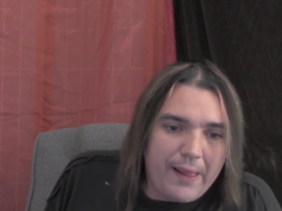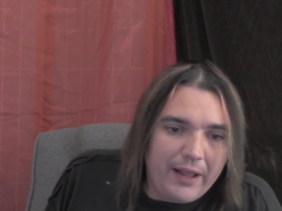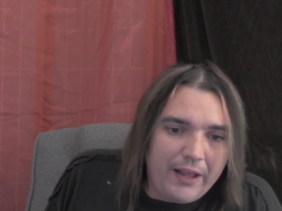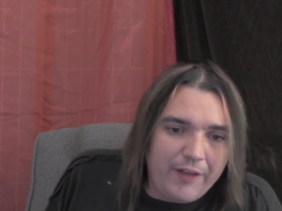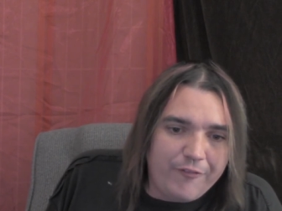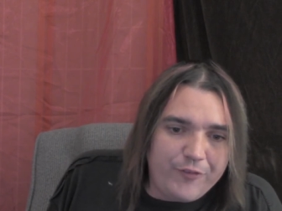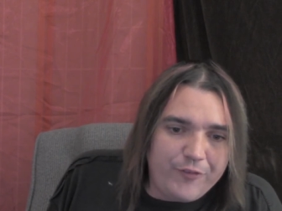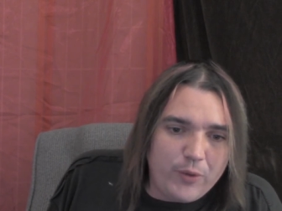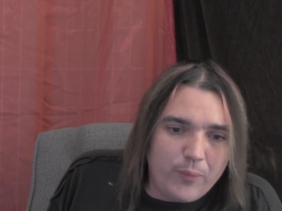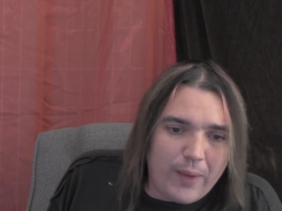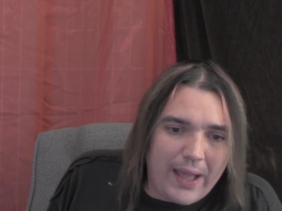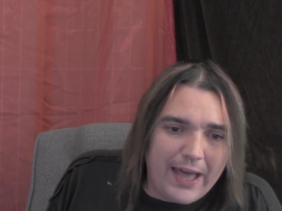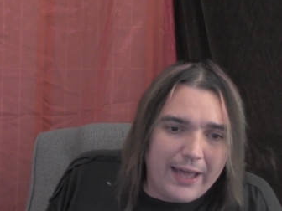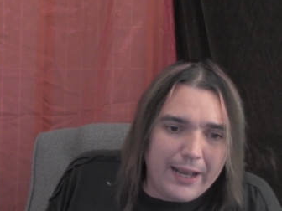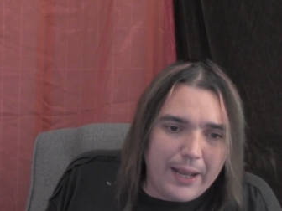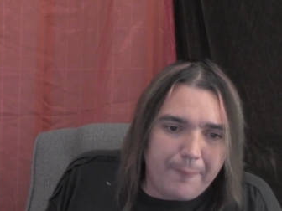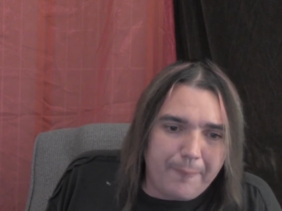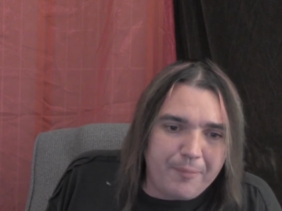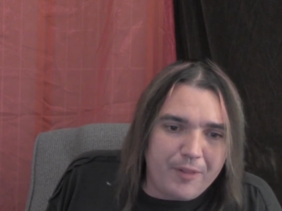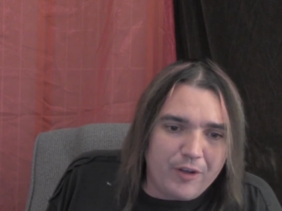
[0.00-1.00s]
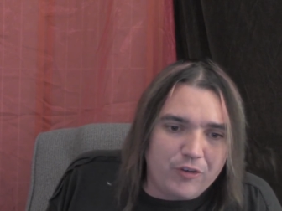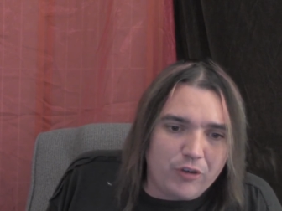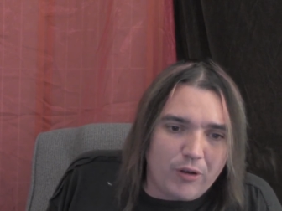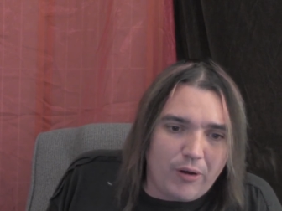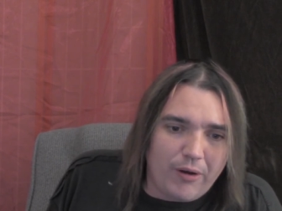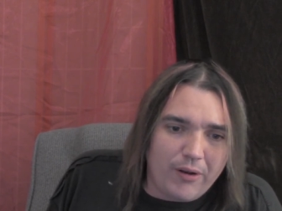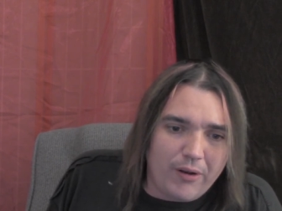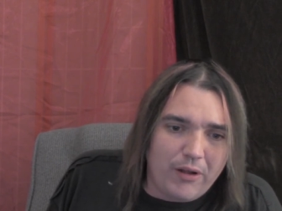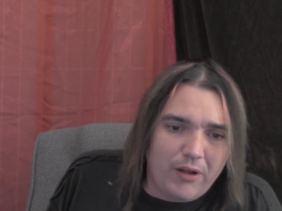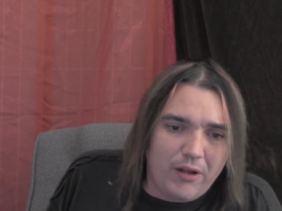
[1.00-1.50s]
If you add up the
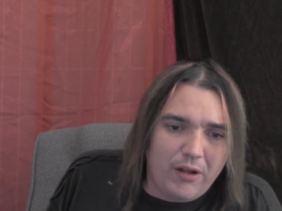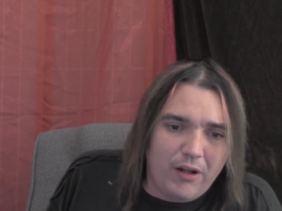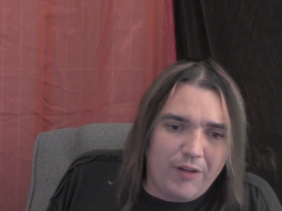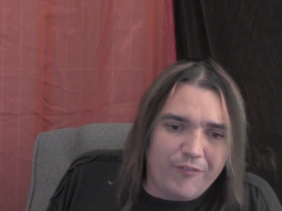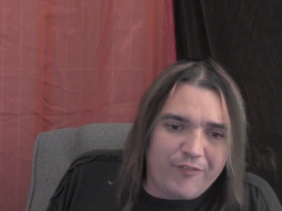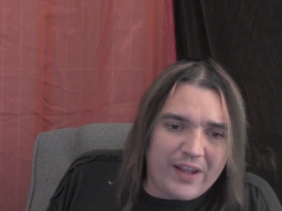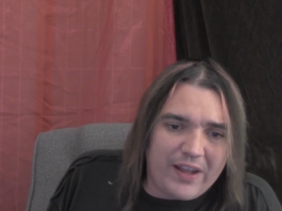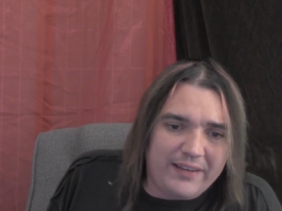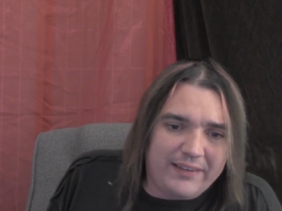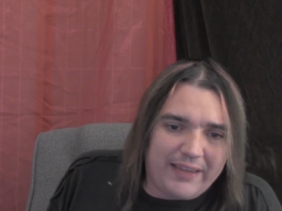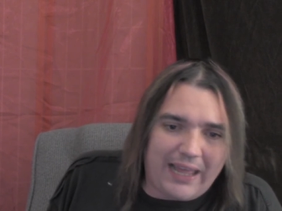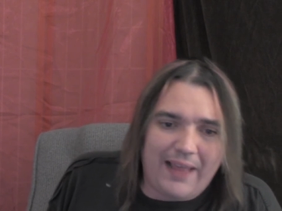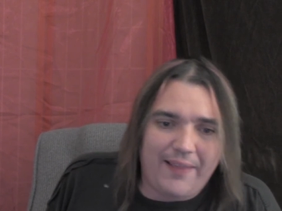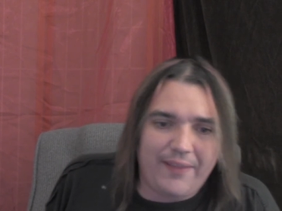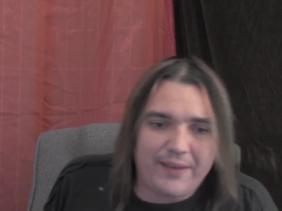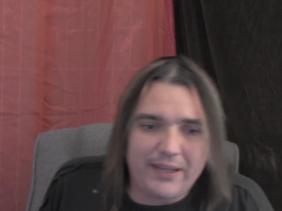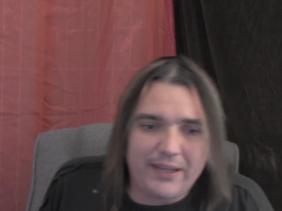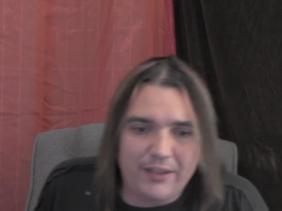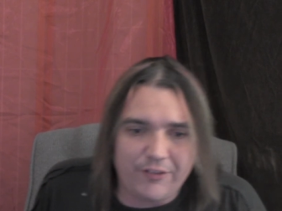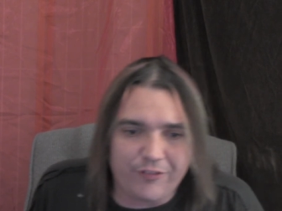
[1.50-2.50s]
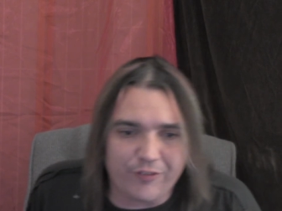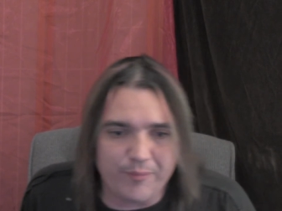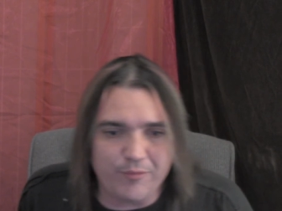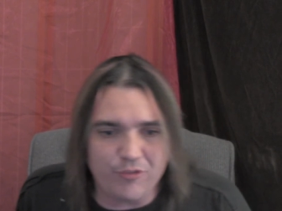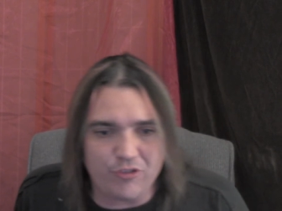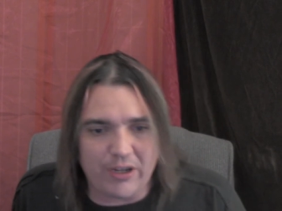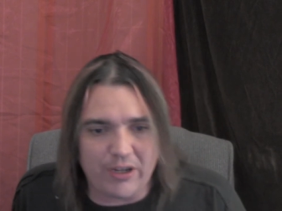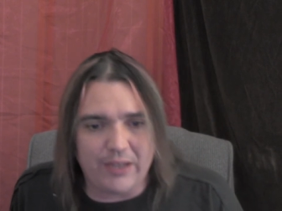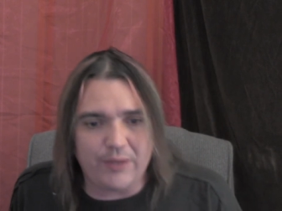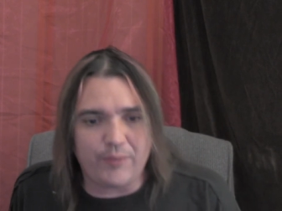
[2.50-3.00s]
total fatalities from
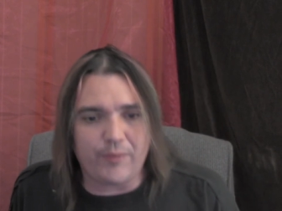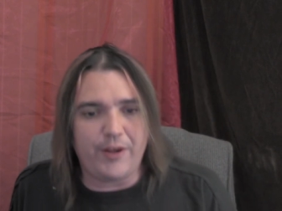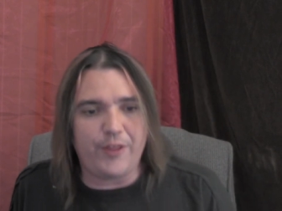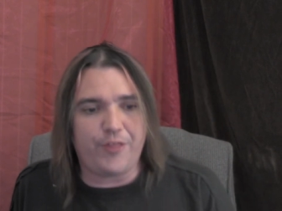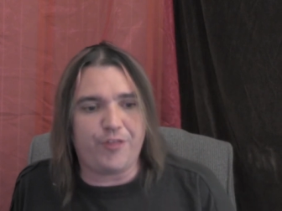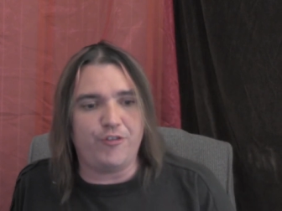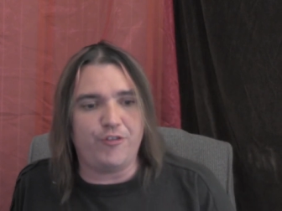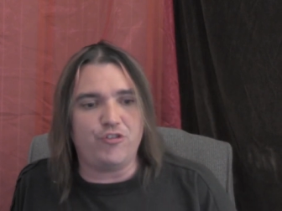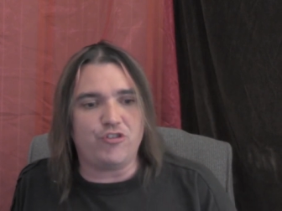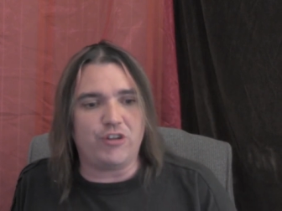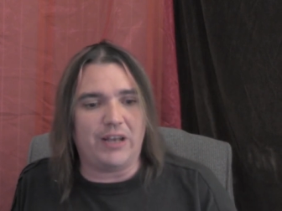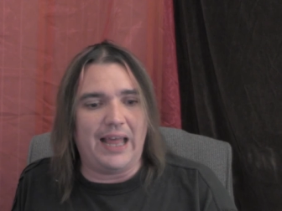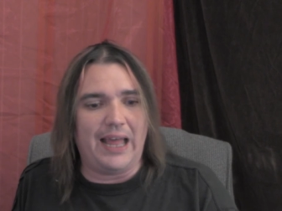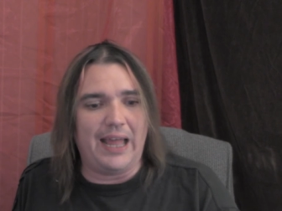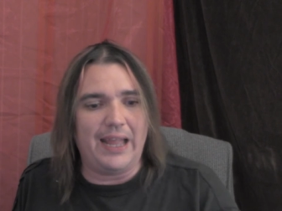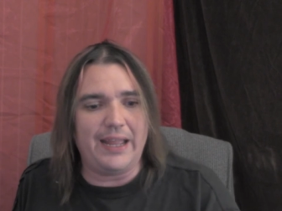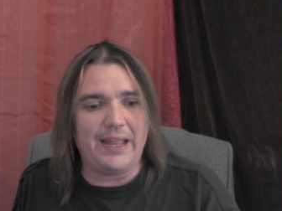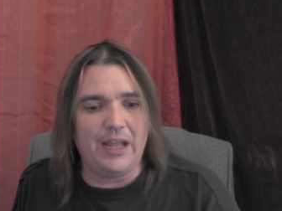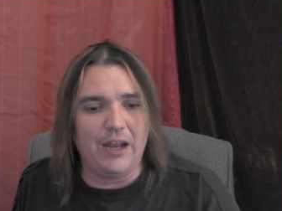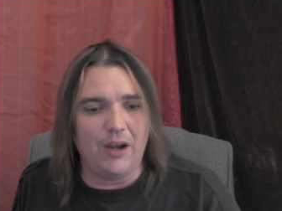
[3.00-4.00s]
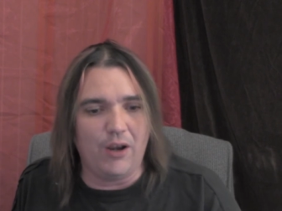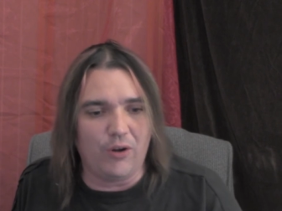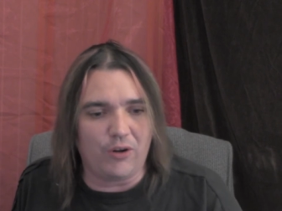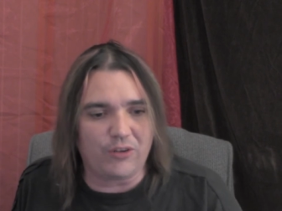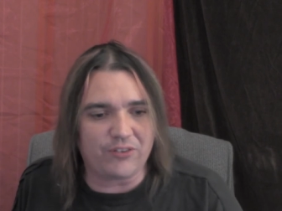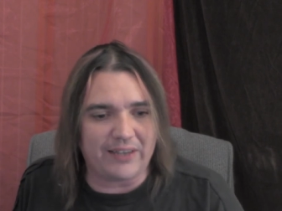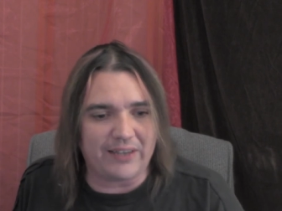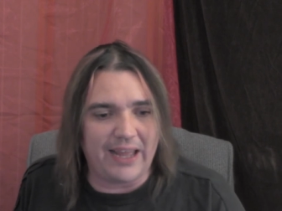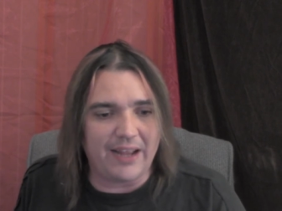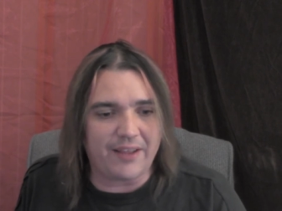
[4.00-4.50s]
January through July, it
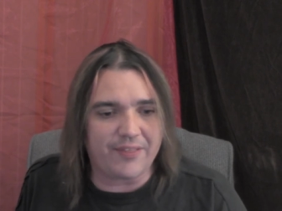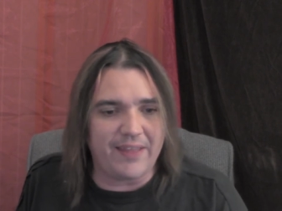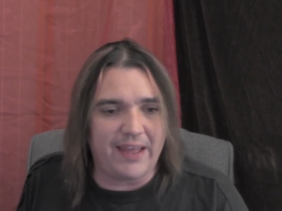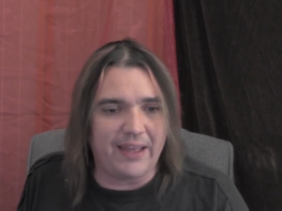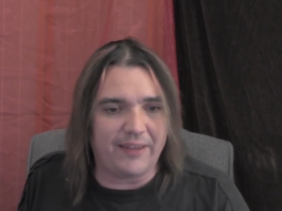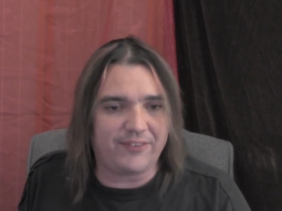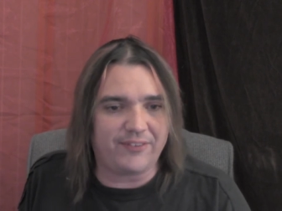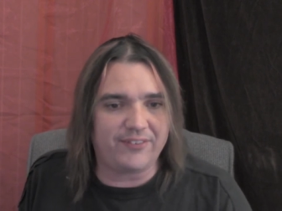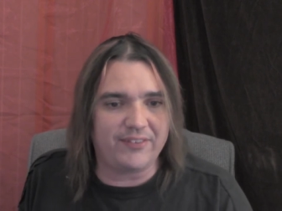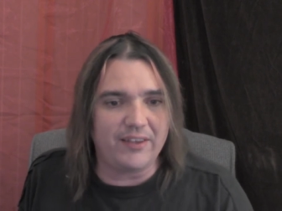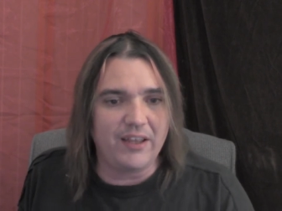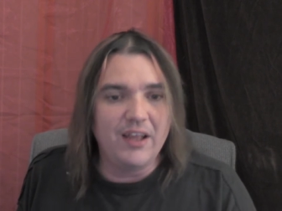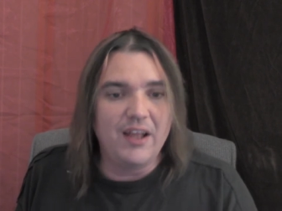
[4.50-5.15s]
looks like this.